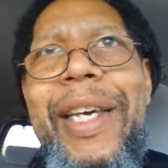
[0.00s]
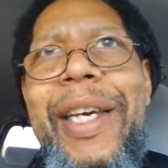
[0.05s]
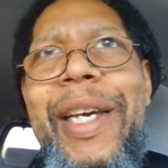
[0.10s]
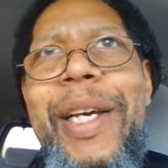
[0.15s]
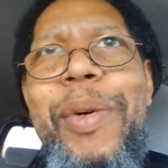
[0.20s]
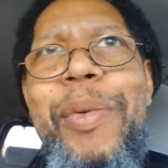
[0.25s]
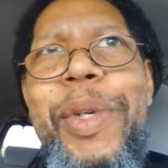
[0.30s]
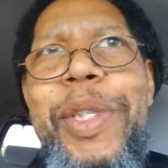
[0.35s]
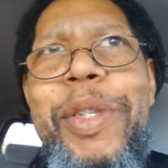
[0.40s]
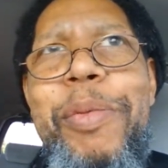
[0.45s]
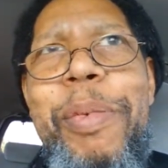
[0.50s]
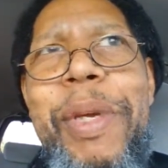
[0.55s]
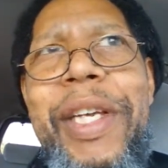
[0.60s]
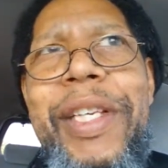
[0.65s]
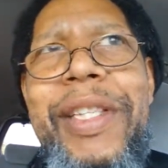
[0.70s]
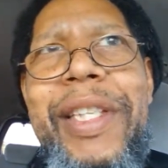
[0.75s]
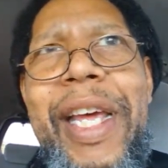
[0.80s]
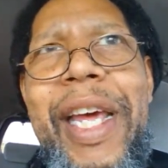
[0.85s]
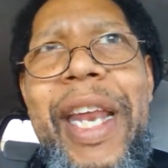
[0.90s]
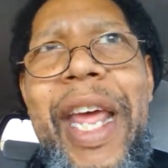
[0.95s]
which
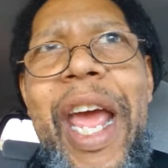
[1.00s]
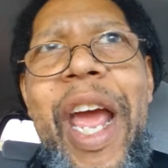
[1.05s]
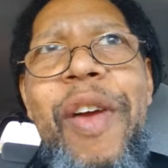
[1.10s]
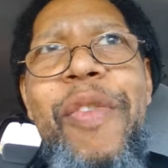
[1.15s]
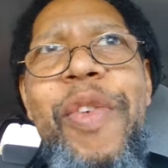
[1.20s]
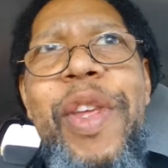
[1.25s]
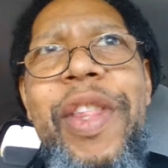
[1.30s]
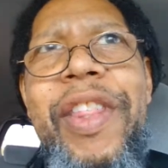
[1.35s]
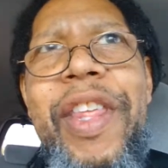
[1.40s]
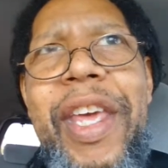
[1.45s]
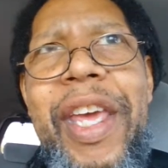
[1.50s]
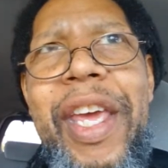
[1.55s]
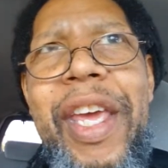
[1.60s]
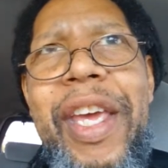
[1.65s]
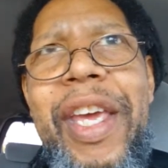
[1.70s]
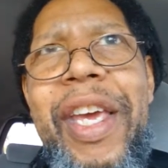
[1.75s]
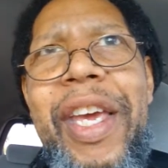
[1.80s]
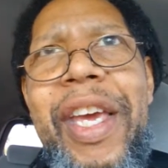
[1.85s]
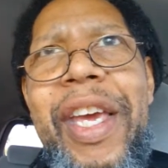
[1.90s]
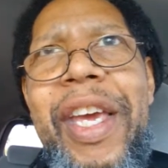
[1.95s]
means that
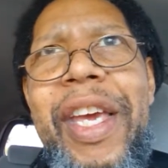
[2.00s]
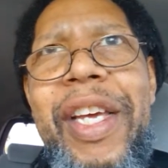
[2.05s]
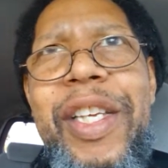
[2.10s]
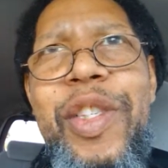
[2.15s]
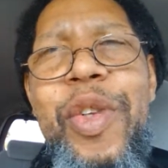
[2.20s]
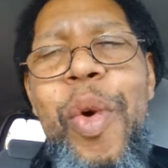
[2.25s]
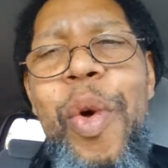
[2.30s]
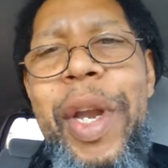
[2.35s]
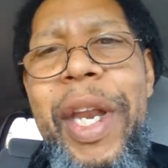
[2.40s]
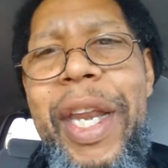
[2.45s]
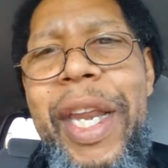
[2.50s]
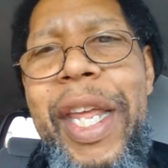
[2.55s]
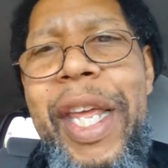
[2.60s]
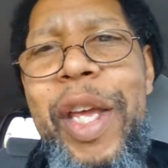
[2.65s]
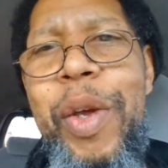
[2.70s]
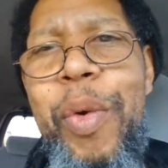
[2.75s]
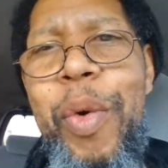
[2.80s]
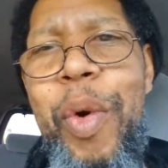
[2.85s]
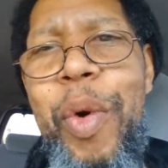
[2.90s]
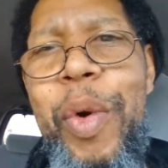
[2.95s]
everything is
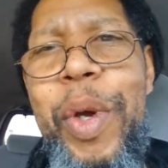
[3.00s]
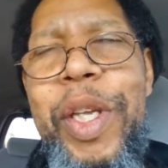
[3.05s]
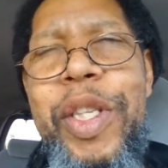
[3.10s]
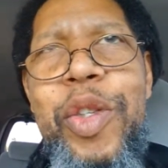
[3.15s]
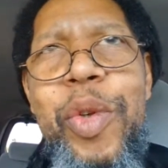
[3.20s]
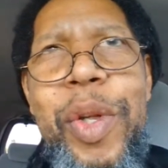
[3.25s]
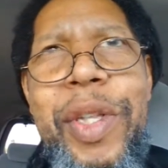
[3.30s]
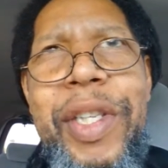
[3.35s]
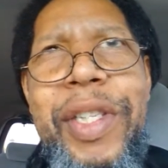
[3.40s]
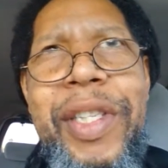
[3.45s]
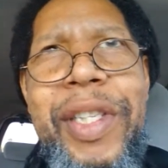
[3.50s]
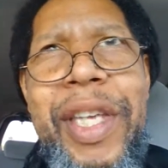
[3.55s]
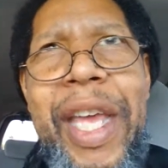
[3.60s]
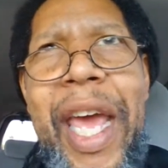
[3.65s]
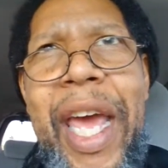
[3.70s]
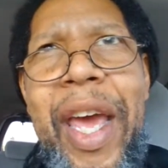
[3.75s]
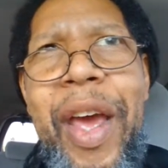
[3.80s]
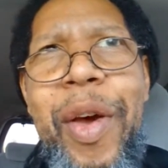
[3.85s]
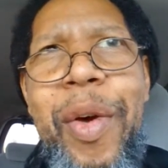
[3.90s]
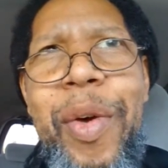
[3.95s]
on the
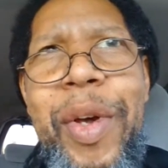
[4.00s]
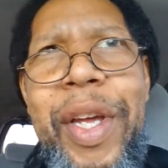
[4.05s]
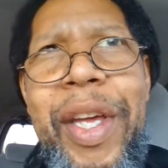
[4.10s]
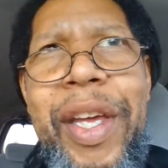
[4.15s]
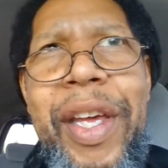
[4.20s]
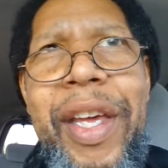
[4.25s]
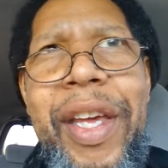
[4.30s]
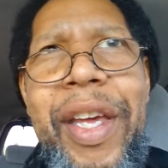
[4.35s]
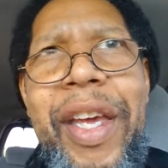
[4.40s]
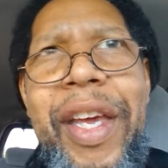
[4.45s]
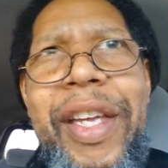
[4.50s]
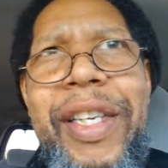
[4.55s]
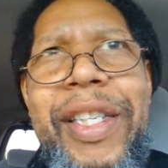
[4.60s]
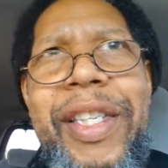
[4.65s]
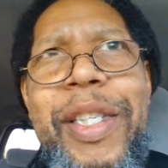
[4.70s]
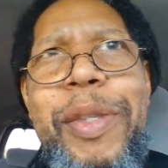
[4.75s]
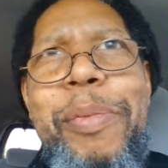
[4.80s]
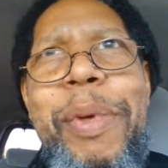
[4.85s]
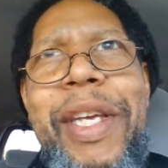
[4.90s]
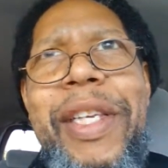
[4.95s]
scale. It
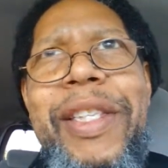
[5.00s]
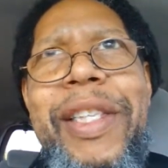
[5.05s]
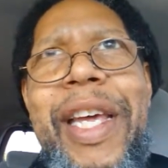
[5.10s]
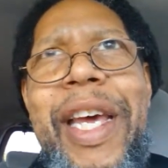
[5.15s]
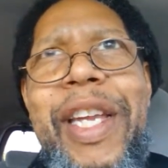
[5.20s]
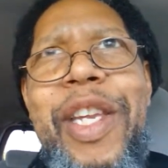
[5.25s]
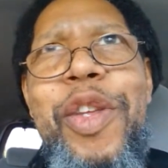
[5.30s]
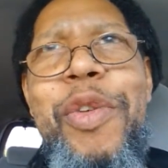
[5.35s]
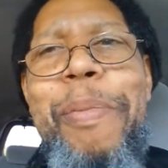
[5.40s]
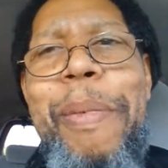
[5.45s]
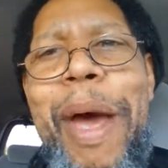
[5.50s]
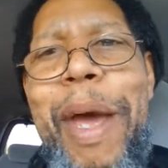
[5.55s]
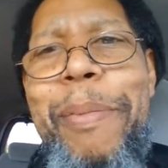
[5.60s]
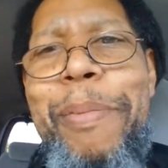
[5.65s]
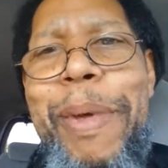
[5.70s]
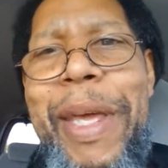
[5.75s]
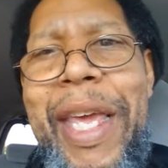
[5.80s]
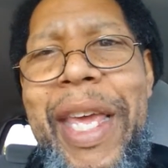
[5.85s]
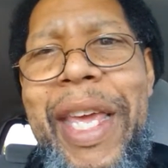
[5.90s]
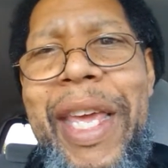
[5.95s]
just means that you
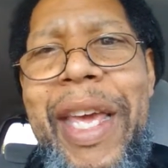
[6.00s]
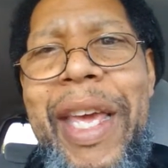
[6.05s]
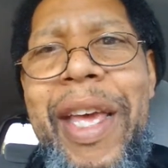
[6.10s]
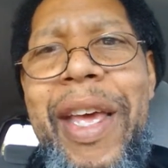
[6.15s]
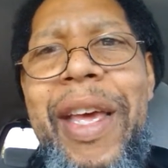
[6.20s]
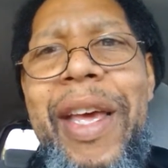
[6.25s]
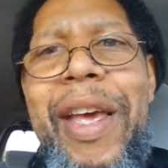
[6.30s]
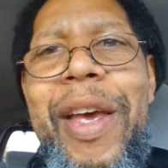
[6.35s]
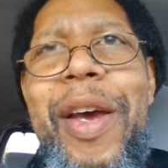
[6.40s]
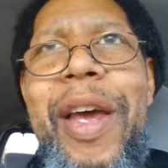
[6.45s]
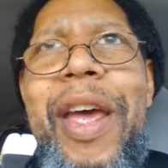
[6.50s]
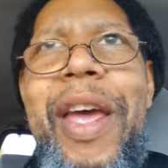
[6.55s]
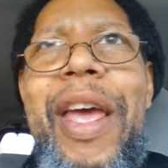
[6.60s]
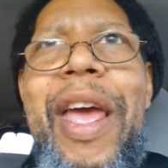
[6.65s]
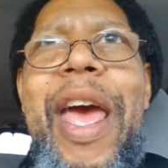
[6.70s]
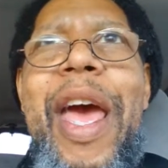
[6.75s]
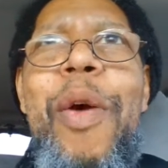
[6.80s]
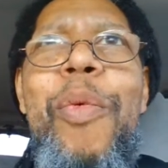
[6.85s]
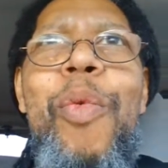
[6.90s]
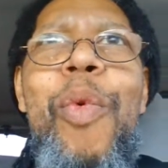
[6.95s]
might be
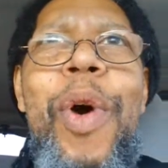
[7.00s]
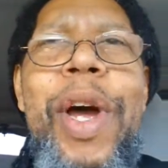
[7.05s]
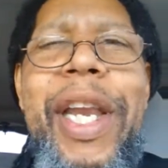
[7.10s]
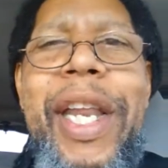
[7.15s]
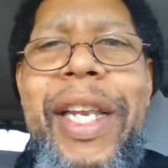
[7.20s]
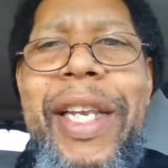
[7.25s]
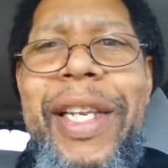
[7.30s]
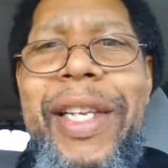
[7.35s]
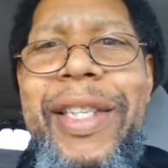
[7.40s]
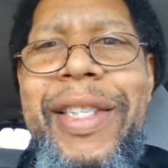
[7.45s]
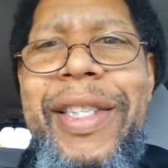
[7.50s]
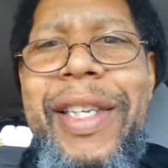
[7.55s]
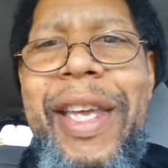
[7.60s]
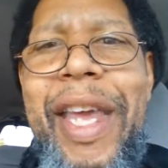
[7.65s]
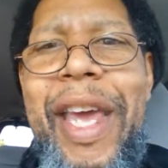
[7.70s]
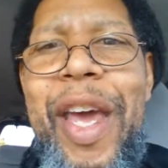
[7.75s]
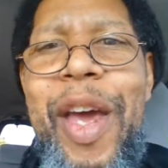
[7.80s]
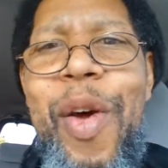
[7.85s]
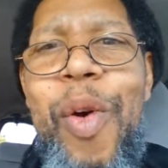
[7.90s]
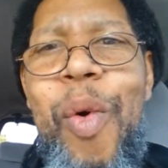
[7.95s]
at one end of the
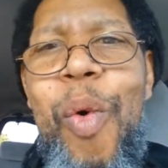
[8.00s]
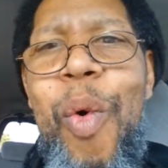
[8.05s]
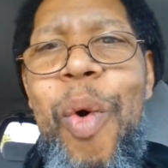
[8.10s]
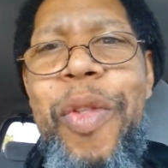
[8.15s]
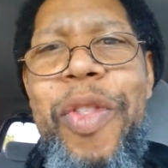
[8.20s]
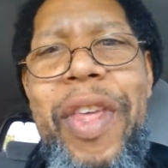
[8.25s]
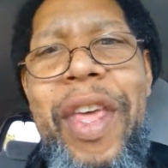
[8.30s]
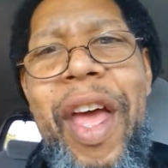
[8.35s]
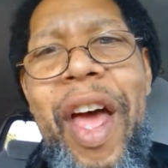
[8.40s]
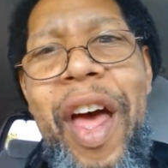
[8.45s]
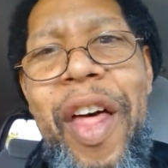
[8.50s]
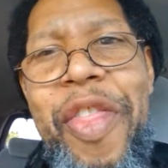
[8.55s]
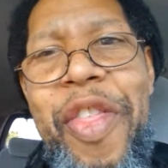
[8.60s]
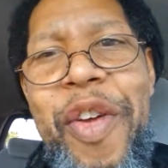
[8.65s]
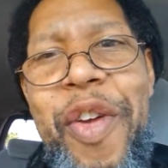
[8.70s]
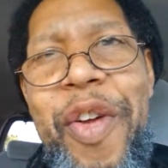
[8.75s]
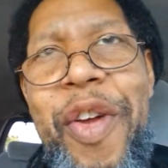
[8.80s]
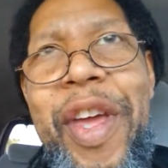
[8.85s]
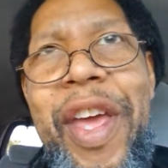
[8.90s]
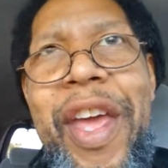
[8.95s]
scale or the
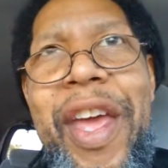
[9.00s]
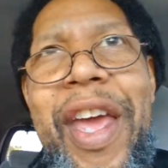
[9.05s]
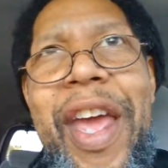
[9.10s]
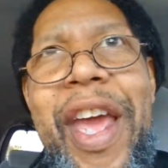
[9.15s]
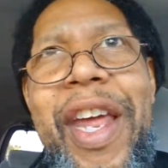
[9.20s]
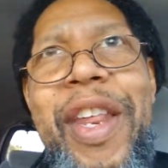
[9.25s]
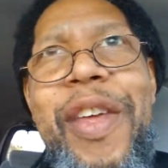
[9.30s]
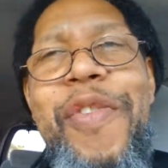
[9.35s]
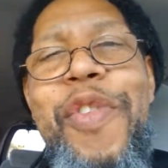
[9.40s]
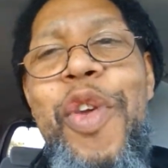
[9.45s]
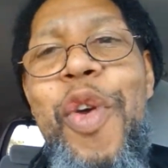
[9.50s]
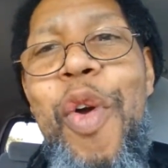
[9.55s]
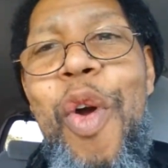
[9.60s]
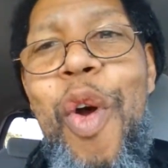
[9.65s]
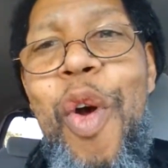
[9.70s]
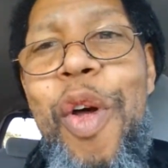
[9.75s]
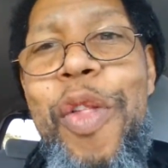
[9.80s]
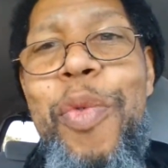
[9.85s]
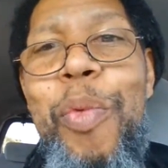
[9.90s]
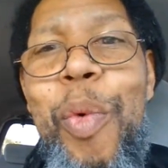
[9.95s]
other. And if you're
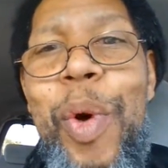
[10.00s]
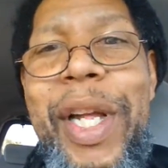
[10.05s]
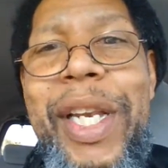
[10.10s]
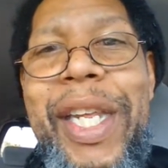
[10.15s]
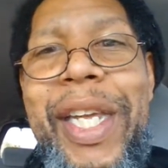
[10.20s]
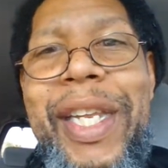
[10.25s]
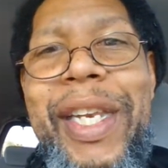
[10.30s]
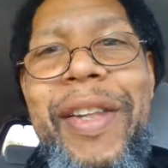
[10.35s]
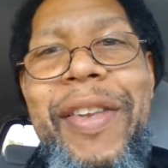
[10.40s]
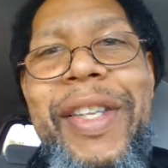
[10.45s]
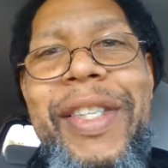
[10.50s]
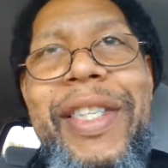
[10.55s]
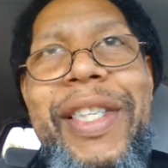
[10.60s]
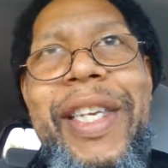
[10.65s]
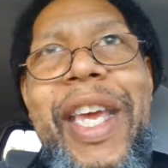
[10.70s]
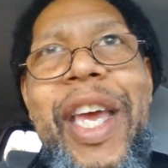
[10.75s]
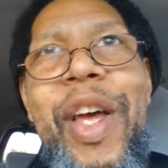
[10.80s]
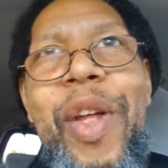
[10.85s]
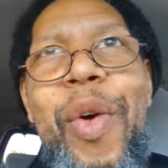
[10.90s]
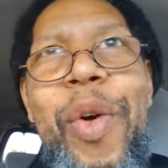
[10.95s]
on one end of the
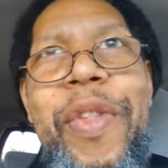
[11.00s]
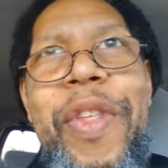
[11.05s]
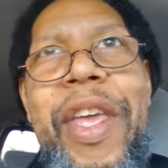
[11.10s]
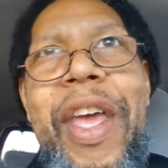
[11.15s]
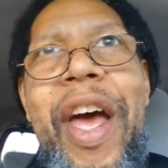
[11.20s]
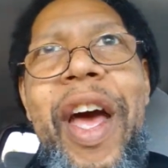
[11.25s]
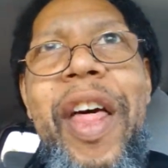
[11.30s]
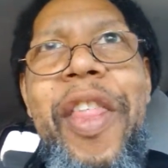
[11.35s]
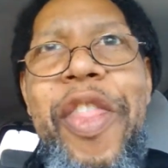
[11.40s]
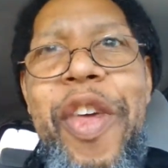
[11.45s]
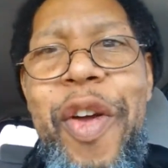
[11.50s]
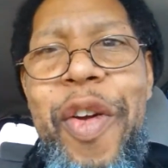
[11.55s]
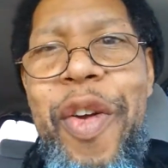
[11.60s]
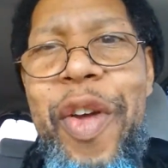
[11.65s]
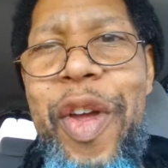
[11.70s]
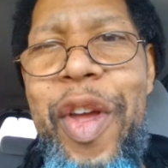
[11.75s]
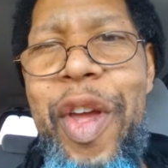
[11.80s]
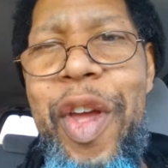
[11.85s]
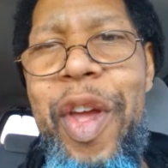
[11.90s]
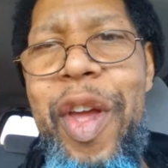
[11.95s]
scale or the other,
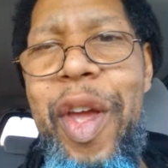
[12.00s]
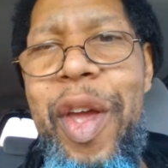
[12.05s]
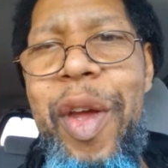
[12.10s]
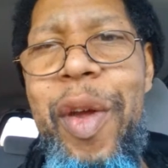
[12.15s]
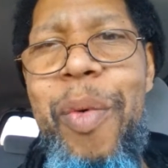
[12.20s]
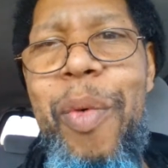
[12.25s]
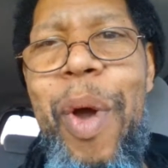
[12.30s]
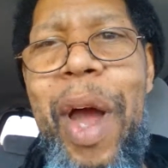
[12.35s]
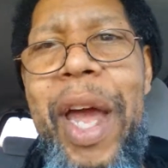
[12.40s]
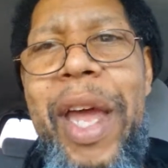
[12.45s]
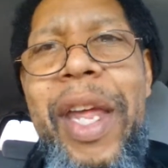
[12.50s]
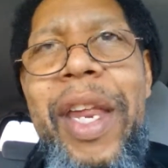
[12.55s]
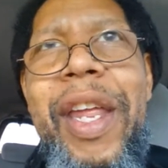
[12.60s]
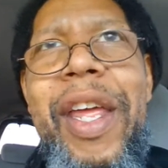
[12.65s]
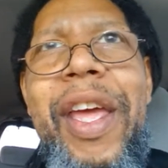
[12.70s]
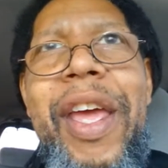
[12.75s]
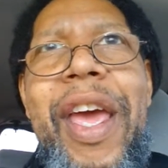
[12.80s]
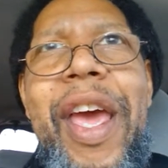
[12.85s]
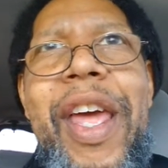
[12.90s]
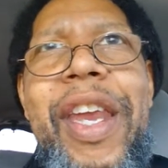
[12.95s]
right?
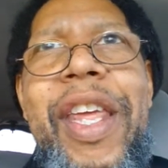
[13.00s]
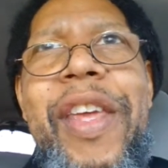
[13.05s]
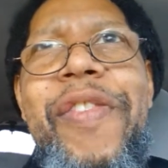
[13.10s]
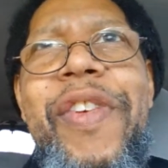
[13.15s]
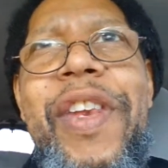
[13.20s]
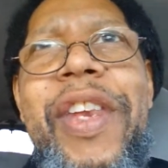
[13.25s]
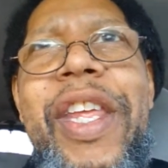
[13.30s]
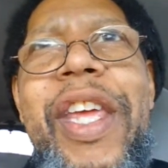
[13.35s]
And even